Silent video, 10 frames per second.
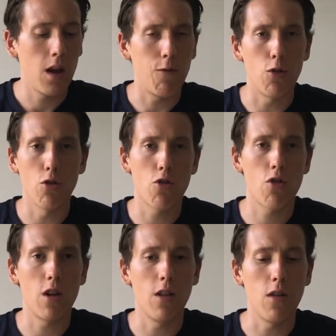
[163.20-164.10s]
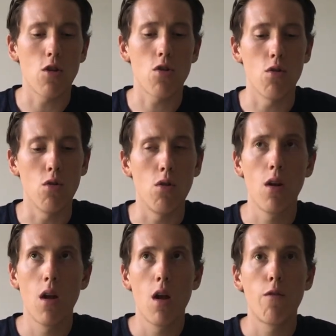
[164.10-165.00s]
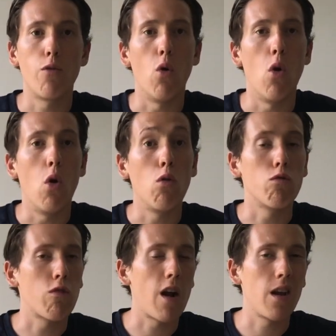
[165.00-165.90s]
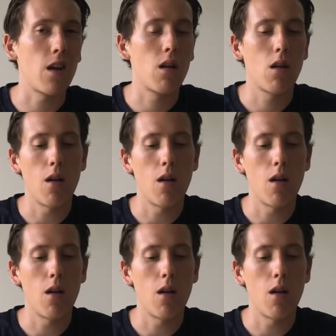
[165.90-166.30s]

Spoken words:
If you're interested in this shoe for running,